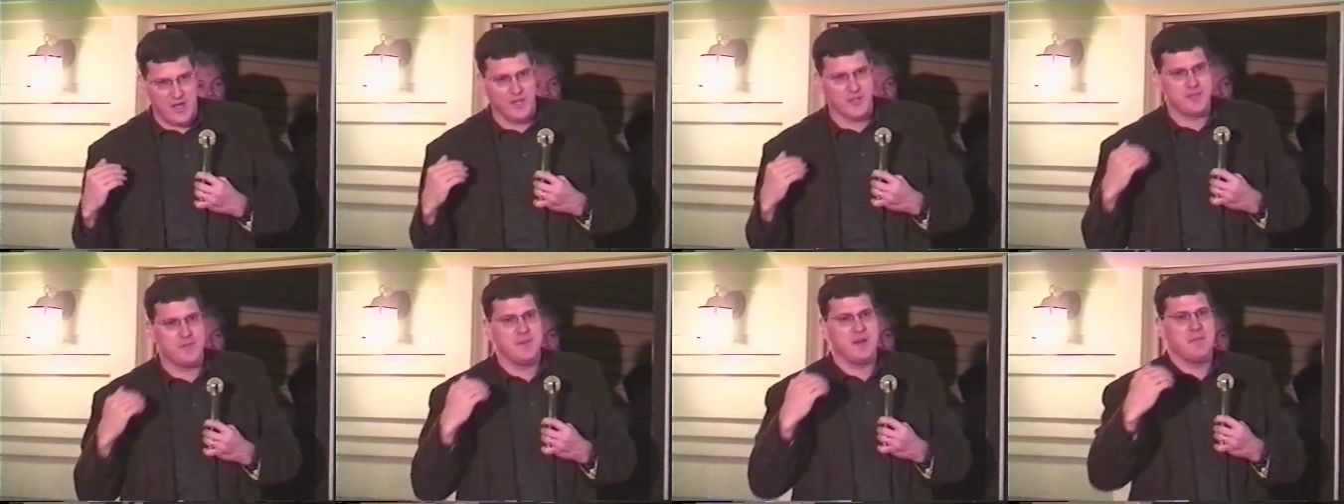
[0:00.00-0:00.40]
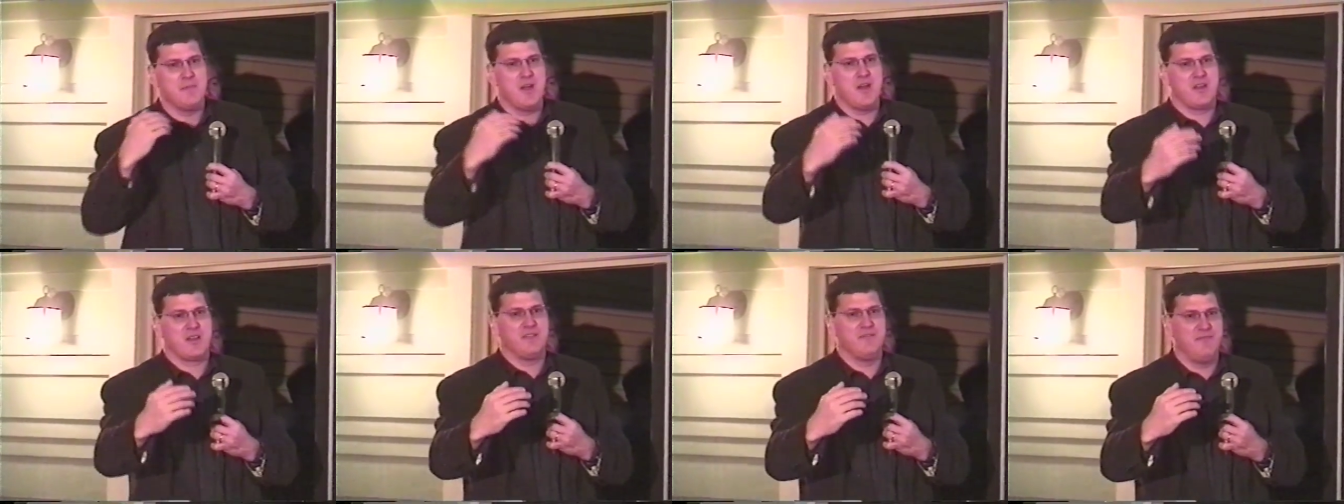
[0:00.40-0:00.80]
ultimate
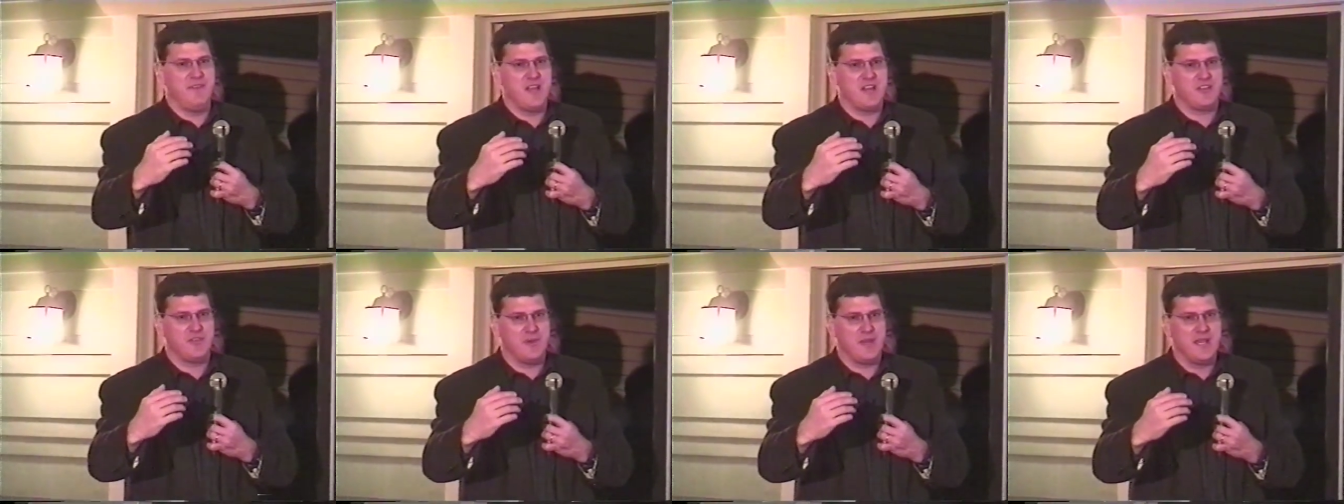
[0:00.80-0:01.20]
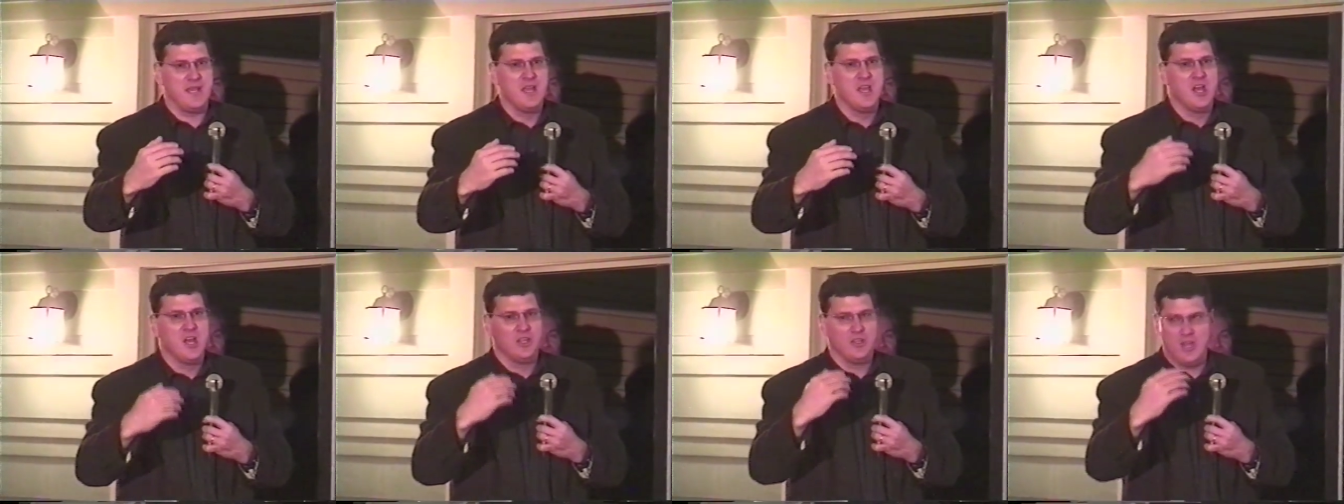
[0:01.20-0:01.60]
American victory
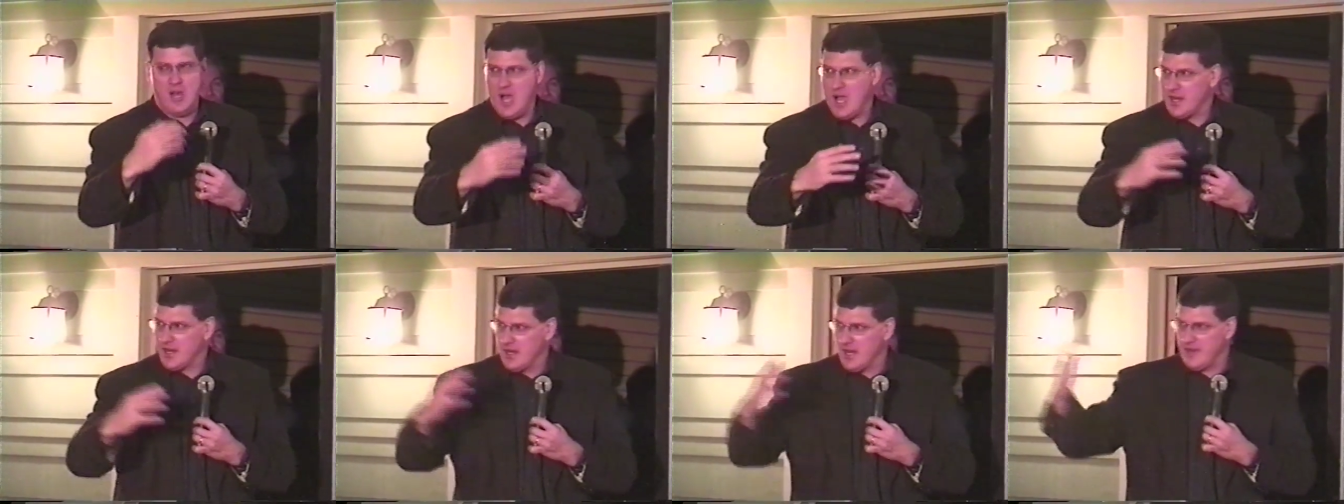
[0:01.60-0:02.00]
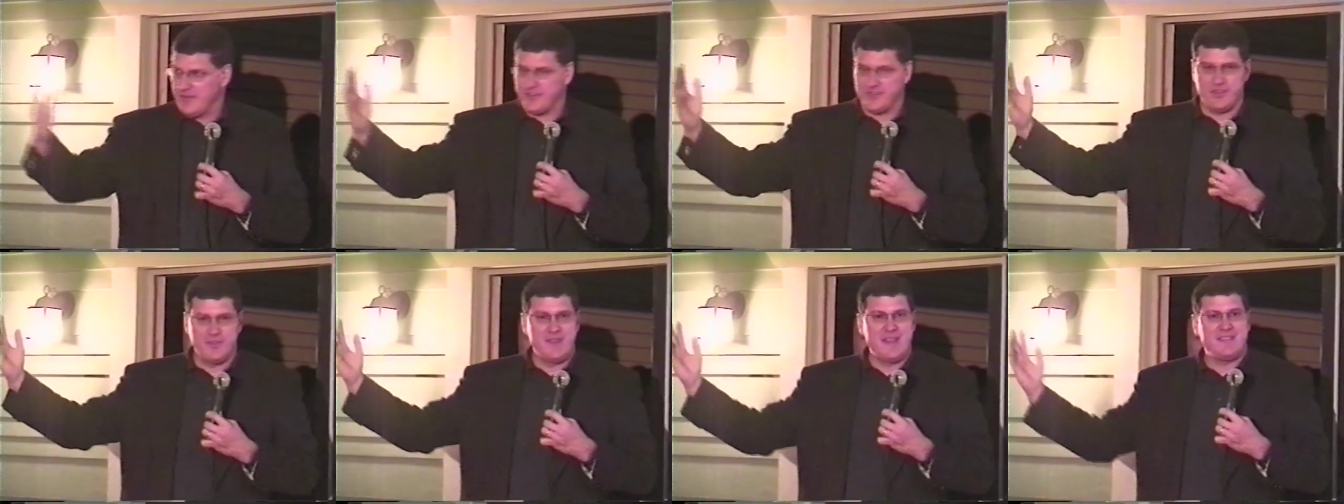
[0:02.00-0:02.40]
long enough
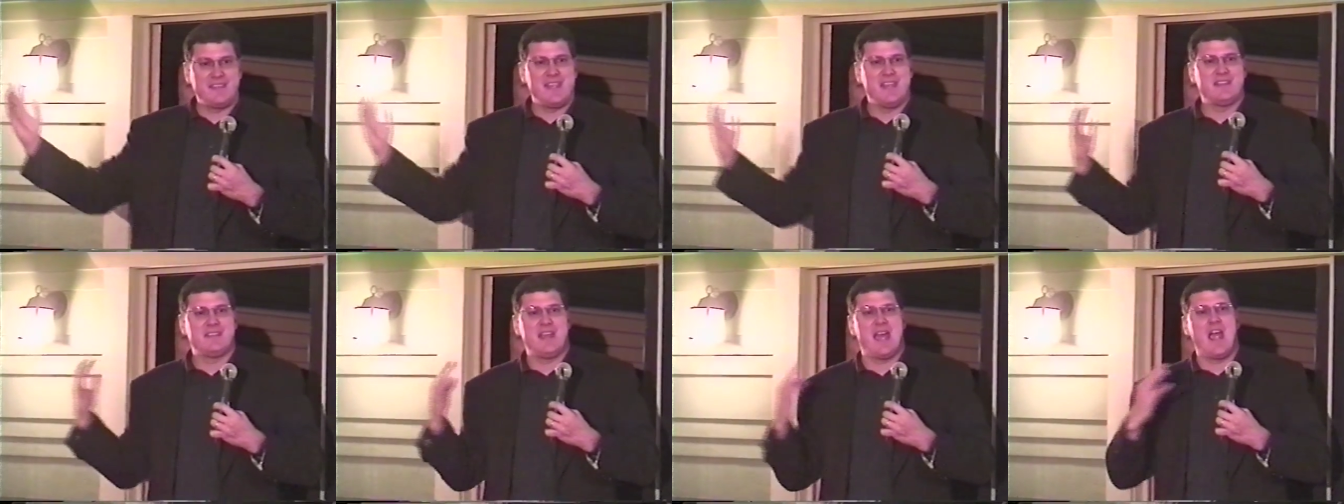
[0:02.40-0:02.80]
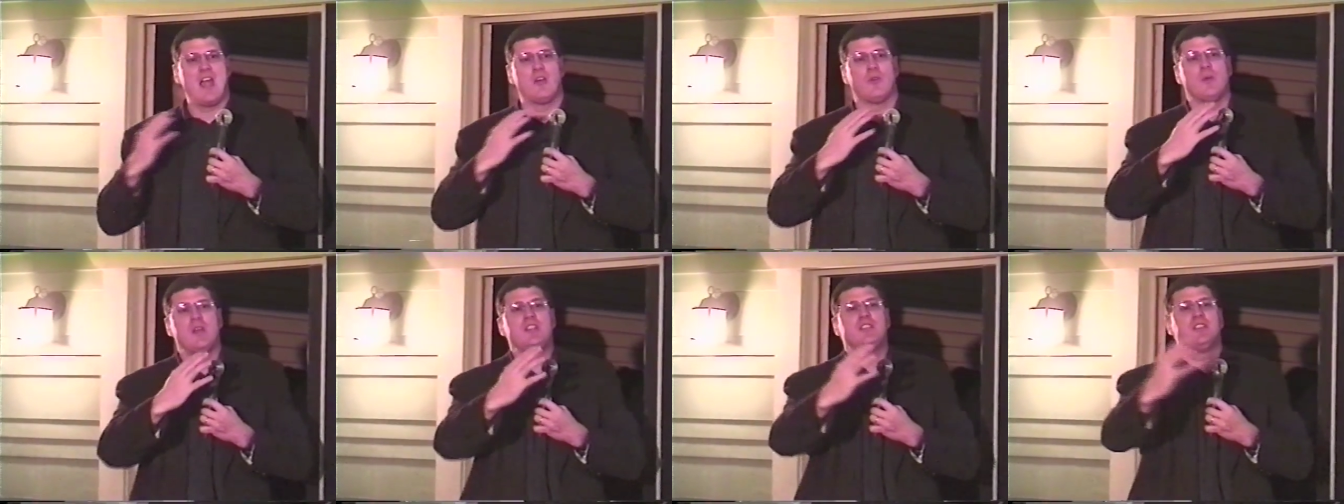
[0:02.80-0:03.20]
so that the
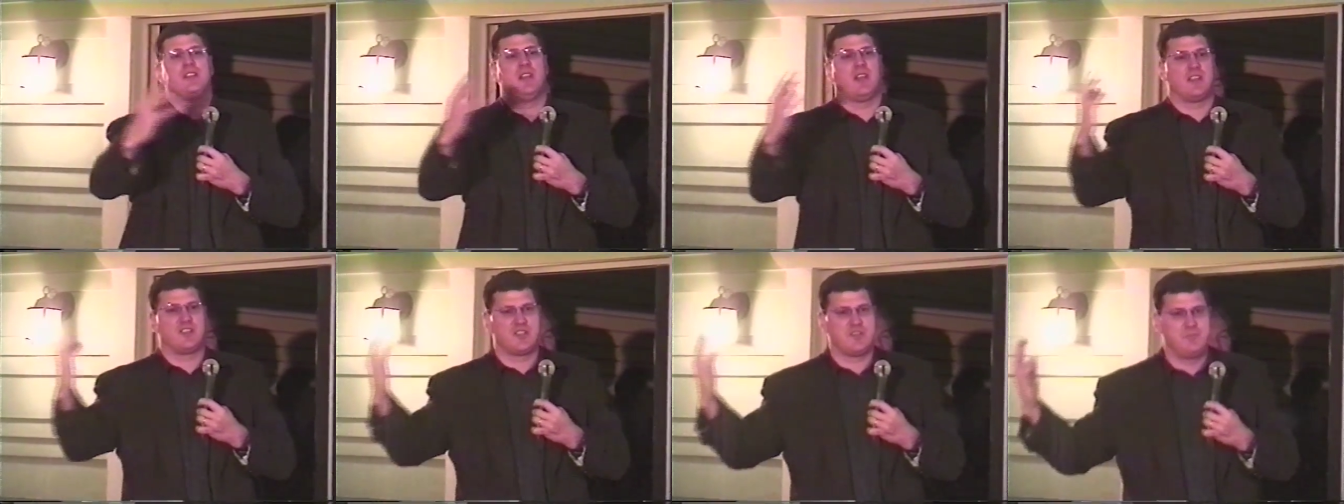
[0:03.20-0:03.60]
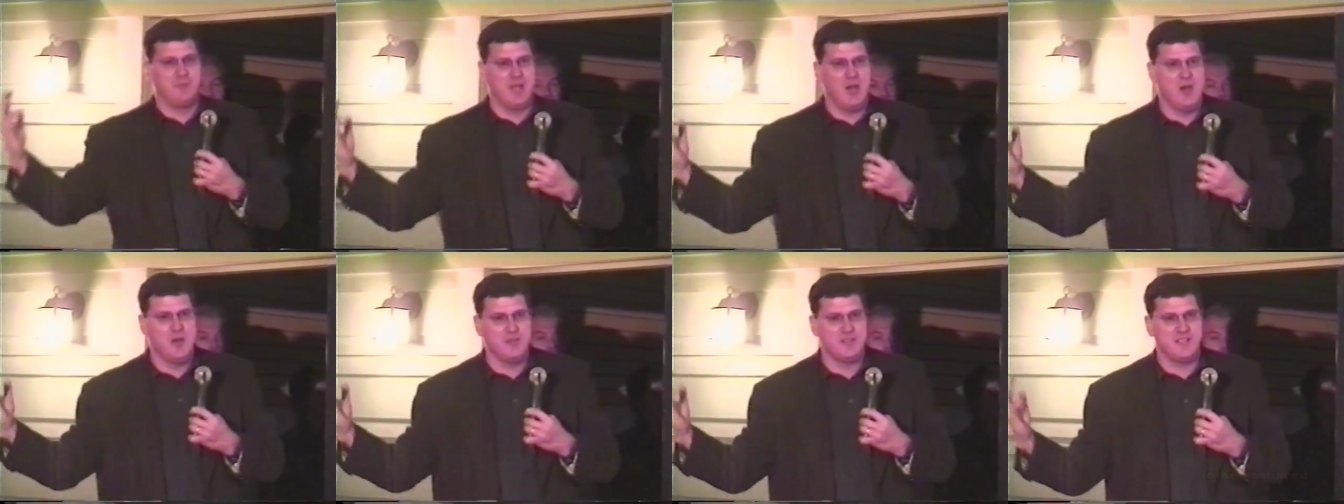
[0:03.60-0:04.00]
entire region
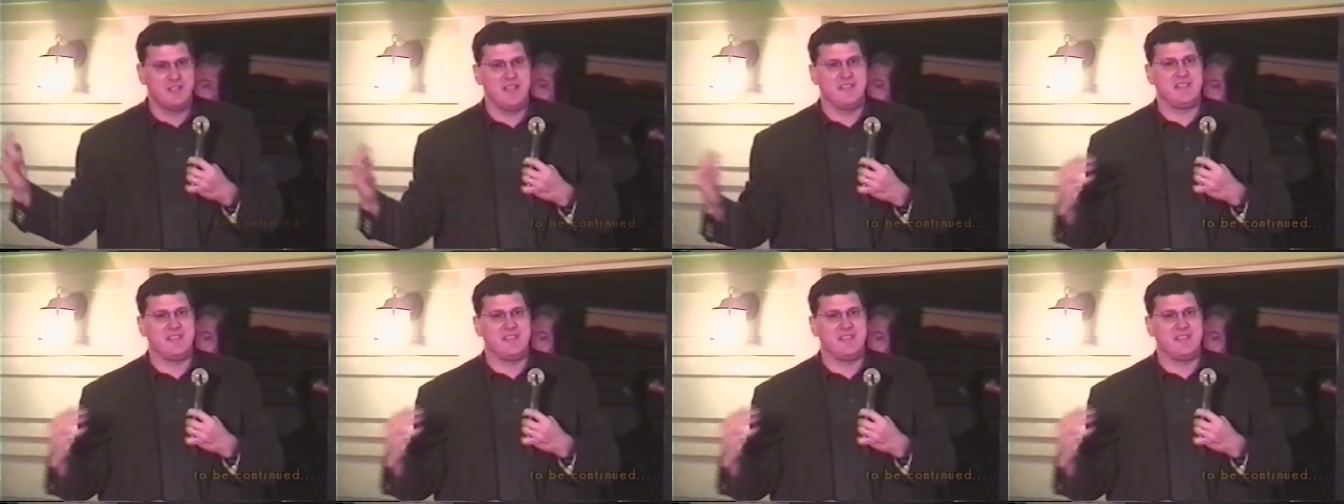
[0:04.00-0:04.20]
explodes and